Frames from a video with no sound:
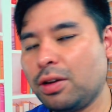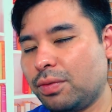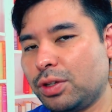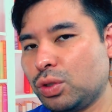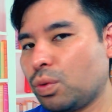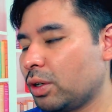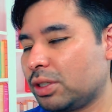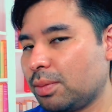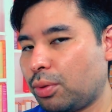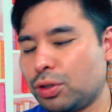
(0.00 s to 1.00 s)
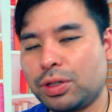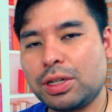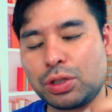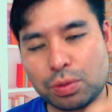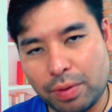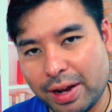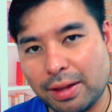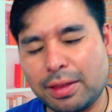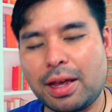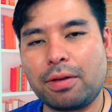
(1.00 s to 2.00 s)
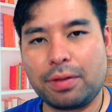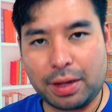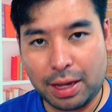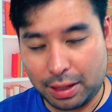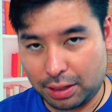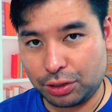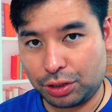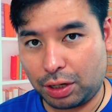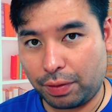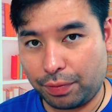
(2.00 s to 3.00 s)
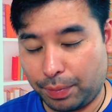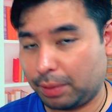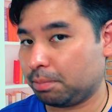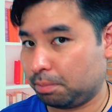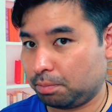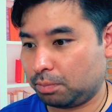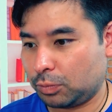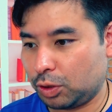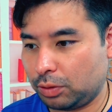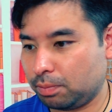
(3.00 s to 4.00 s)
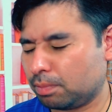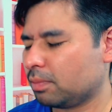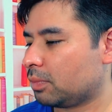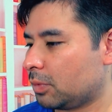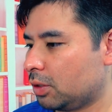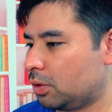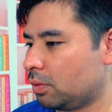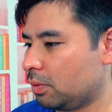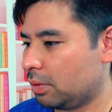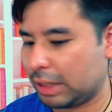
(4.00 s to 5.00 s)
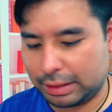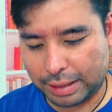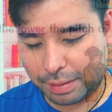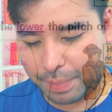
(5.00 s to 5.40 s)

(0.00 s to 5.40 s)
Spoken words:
of these words in Portuguese, or write it down, and then share with me. Good? So let's get